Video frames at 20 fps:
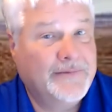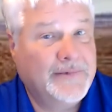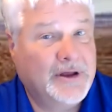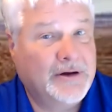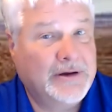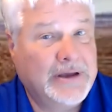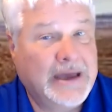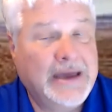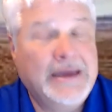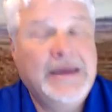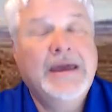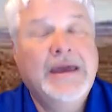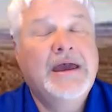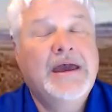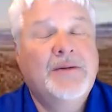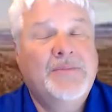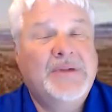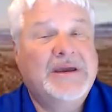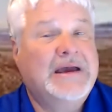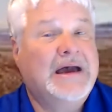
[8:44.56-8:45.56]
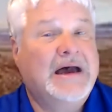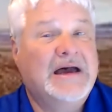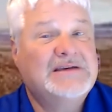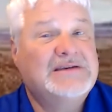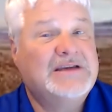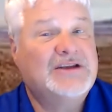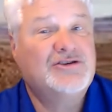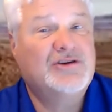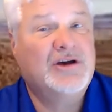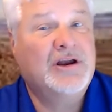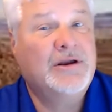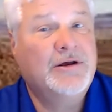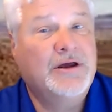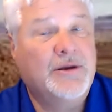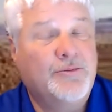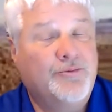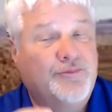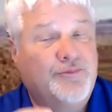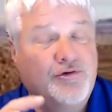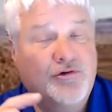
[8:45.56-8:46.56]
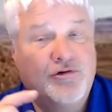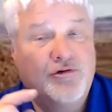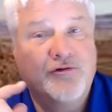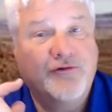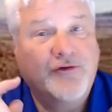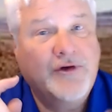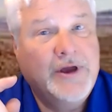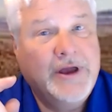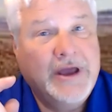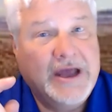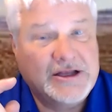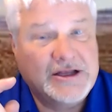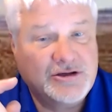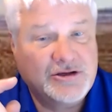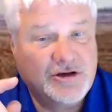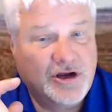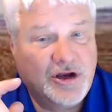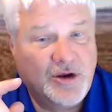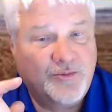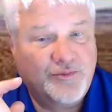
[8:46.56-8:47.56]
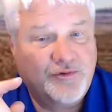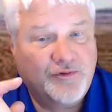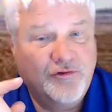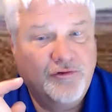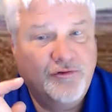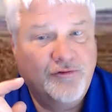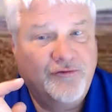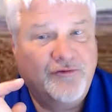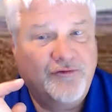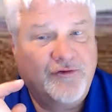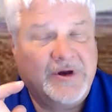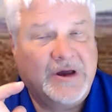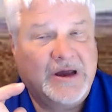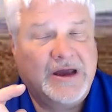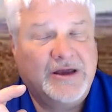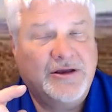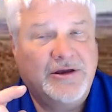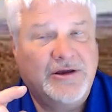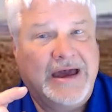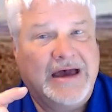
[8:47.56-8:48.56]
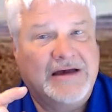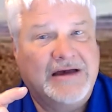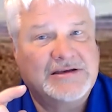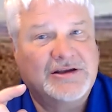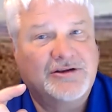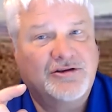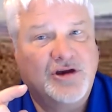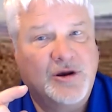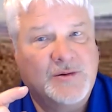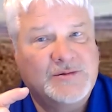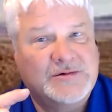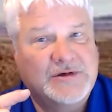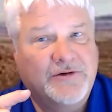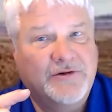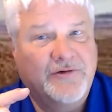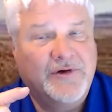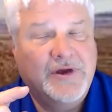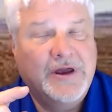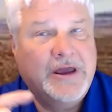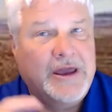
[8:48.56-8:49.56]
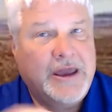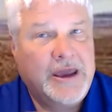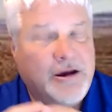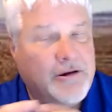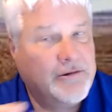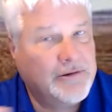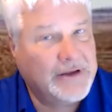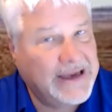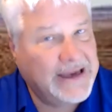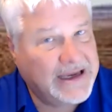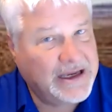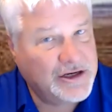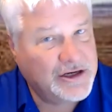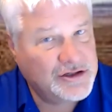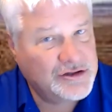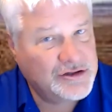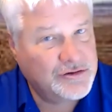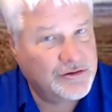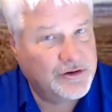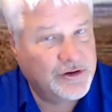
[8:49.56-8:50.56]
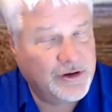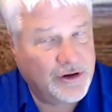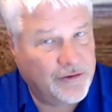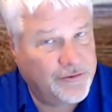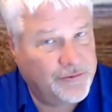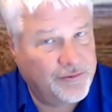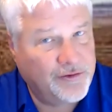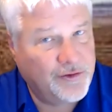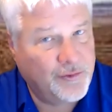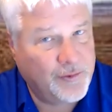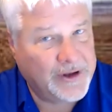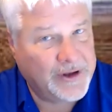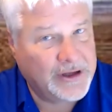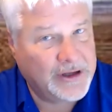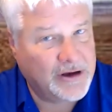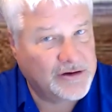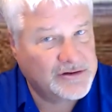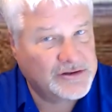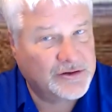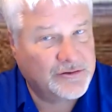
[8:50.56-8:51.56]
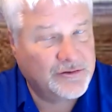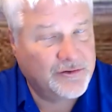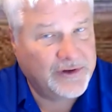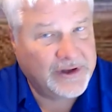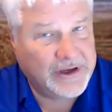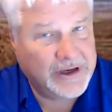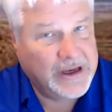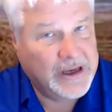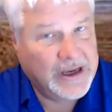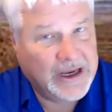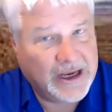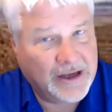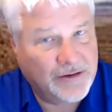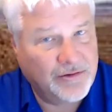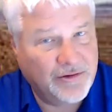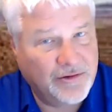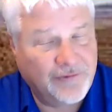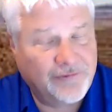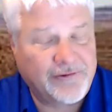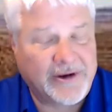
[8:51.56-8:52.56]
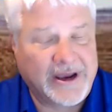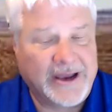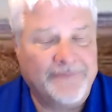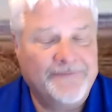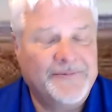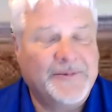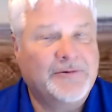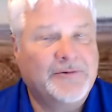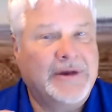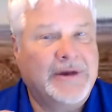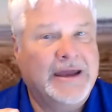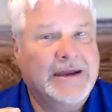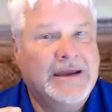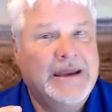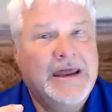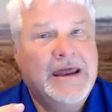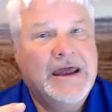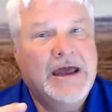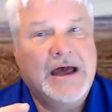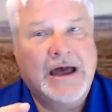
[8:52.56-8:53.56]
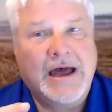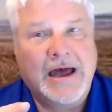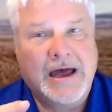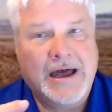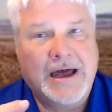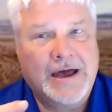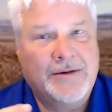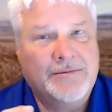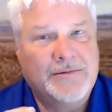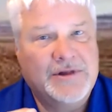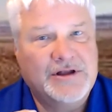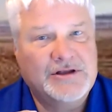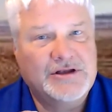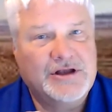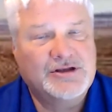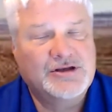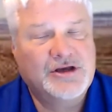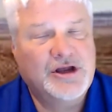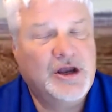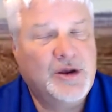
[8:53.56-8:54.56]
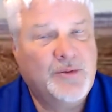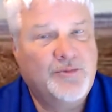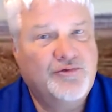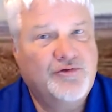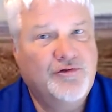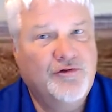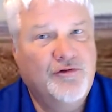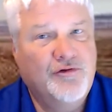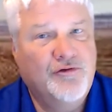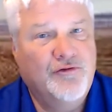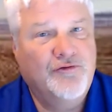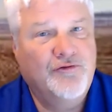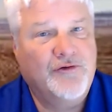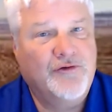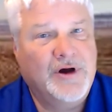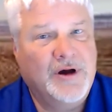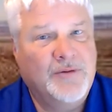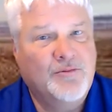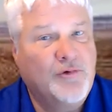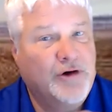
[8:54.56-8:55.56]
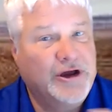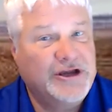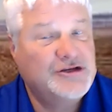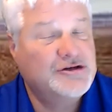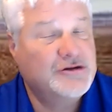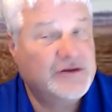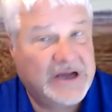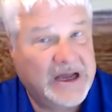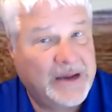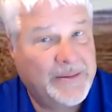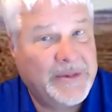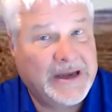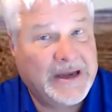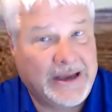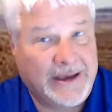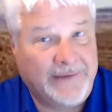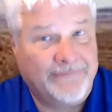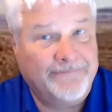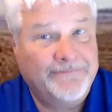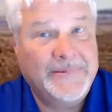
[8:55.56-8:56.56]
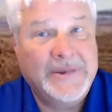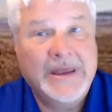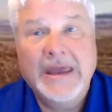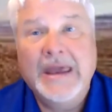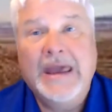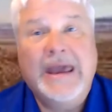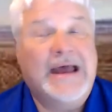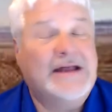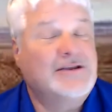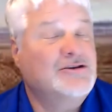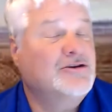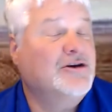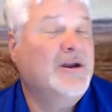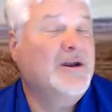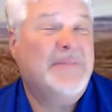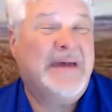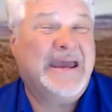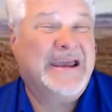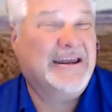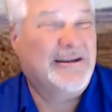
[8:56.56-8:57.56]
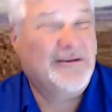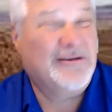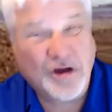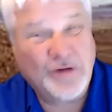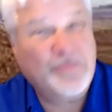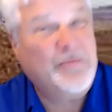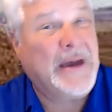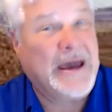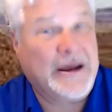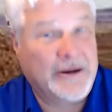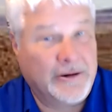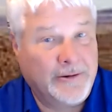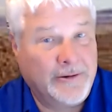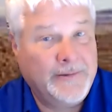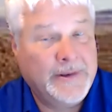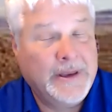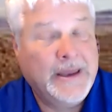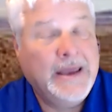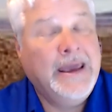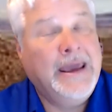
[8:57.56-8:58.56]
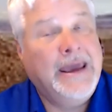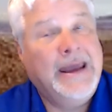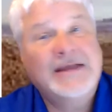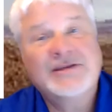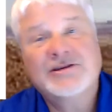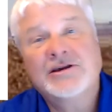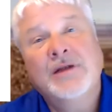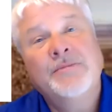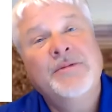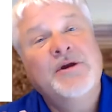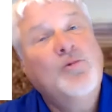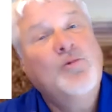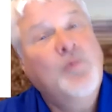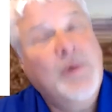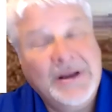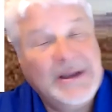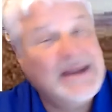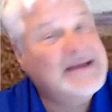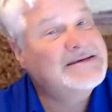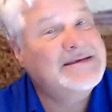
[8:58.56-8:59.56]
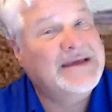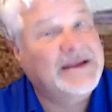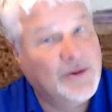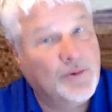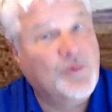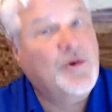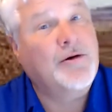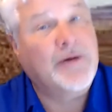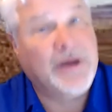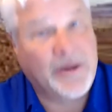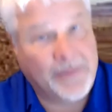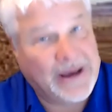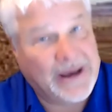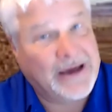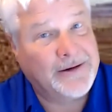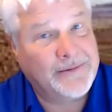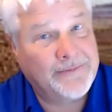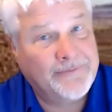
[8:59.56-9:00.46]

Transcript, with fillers: Okay, because it's going to improve. It's going to improve uh, your house in terms of air leakage through you know through the windows and through the and through the frame, right? Um, it's going to improve uh, moisture coming in. It's going to make it look better, and it's going to be one less thing to worry about.